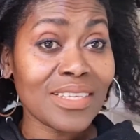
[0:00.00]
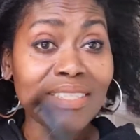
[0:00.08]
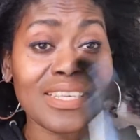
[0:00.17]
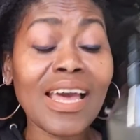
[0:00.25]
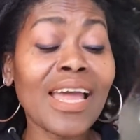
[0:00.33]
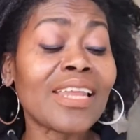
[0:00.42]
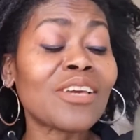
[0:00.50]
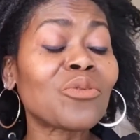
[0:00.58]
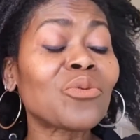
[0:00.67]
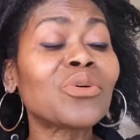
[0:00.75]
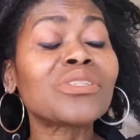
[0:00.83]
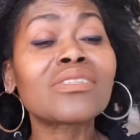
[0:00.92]
this garlic
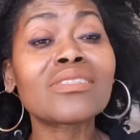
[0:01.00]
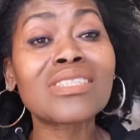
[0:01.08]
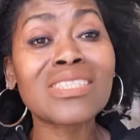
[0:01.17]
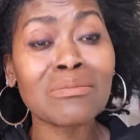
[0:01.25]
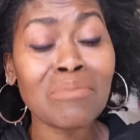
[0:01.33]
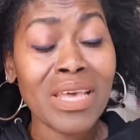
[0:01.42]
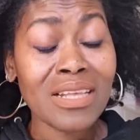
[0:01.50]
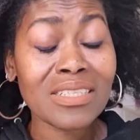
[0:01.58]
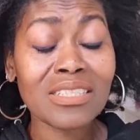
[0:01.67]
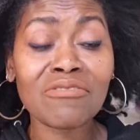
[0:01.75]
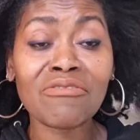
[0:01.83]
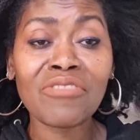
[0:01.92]
water
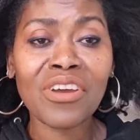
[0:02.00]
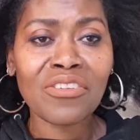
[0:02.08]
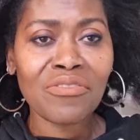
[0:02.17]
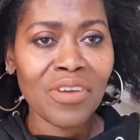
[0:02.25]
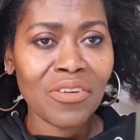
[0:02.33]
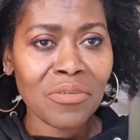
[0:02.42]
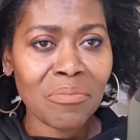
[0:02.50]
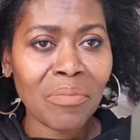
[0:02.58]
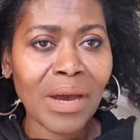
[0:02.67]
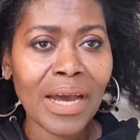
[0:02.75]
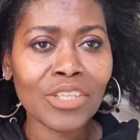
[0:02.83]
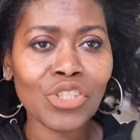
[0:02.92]
smells very bad.